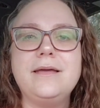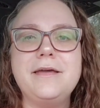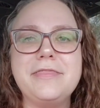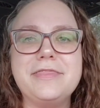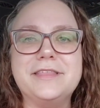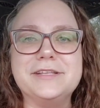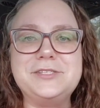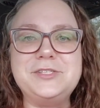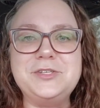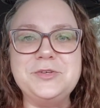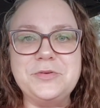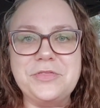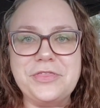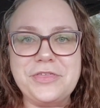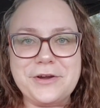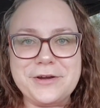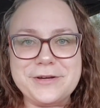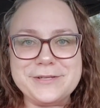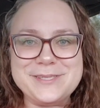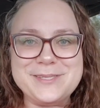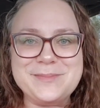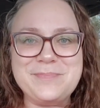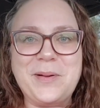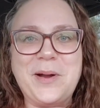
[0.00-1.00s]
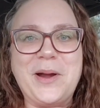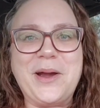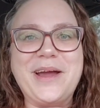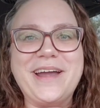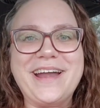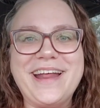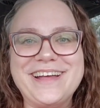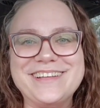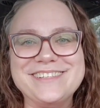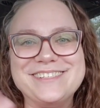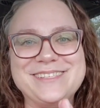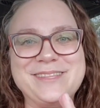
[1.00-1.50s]
the 2/3 part
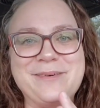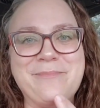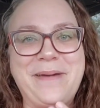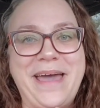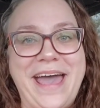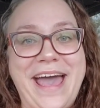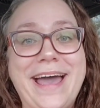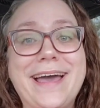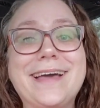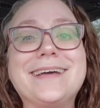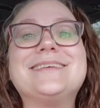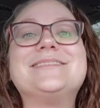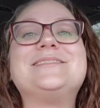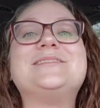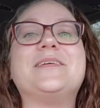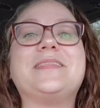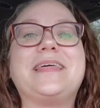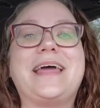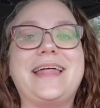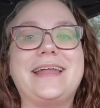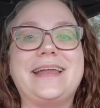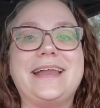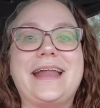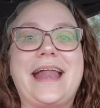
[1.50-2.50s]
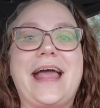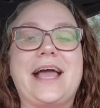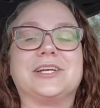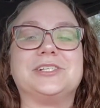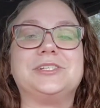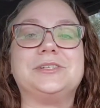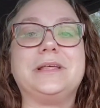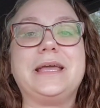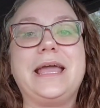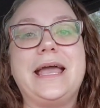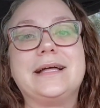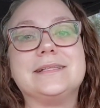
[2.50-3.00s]
as the back, so that it
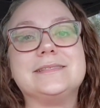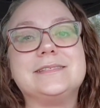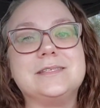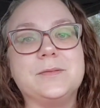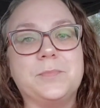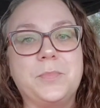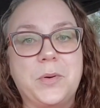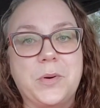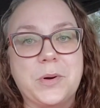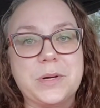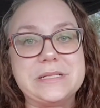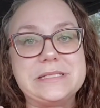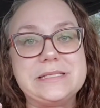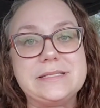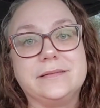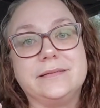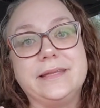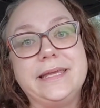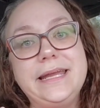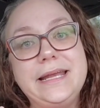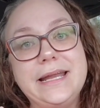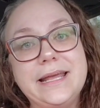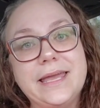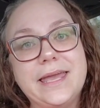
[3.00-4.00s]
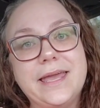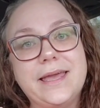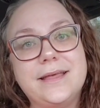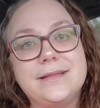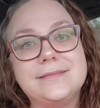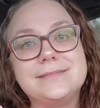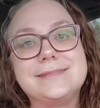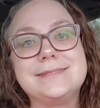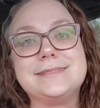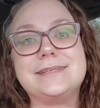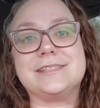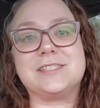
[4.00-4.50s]
actually had support to lean
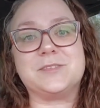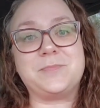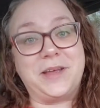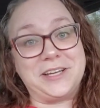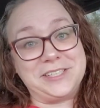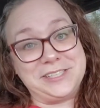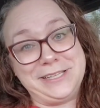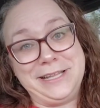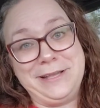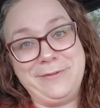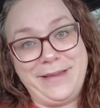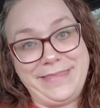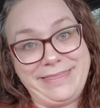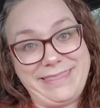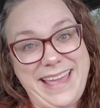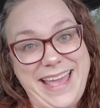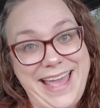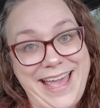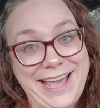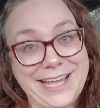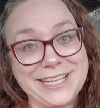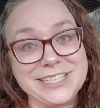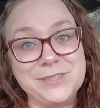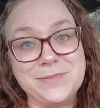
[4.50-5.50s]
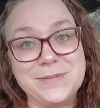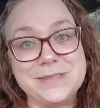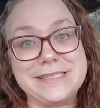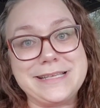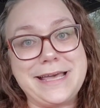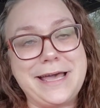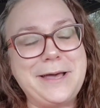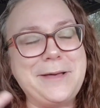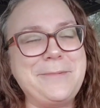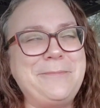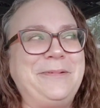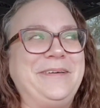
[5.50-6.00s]
against, especially when the hatch was
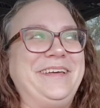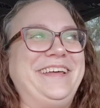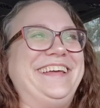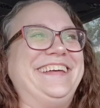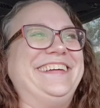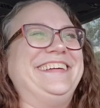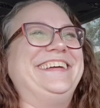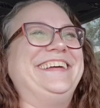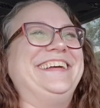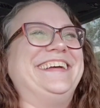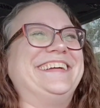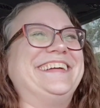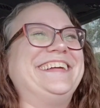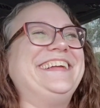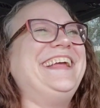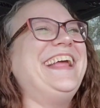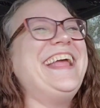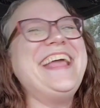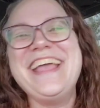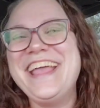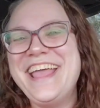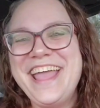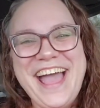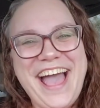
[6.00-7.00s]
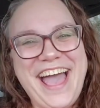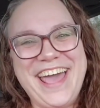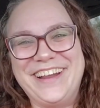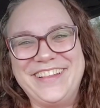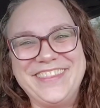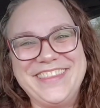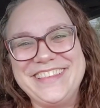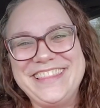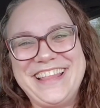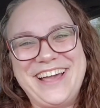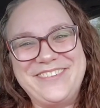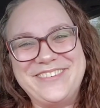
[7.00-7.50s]
up. I don't
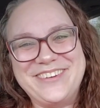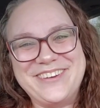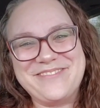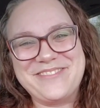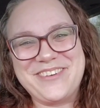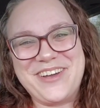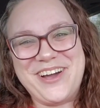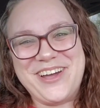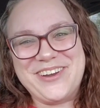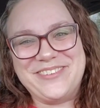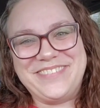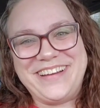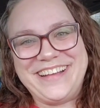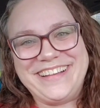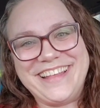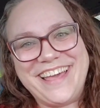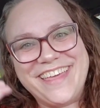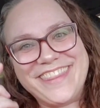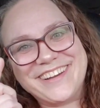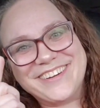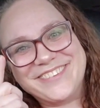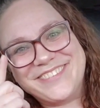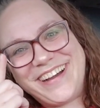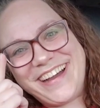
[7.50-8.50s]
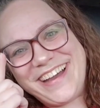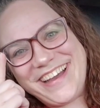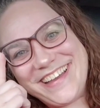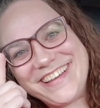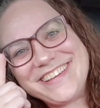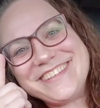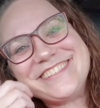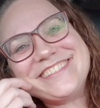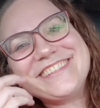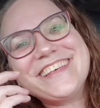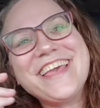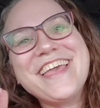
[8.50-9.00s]
think that would have gone well
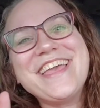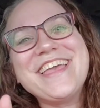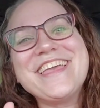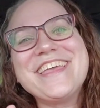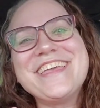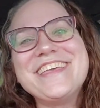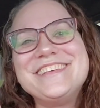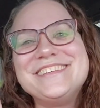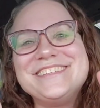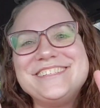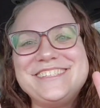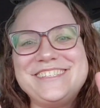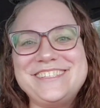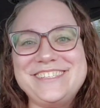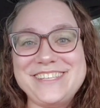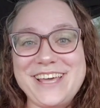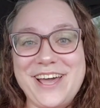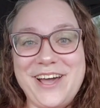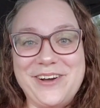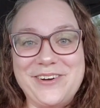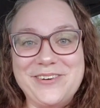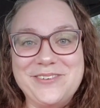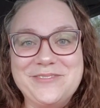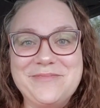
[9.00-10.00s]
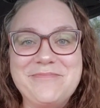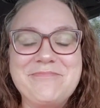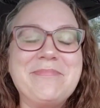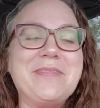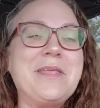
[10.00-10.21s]
otherwise. So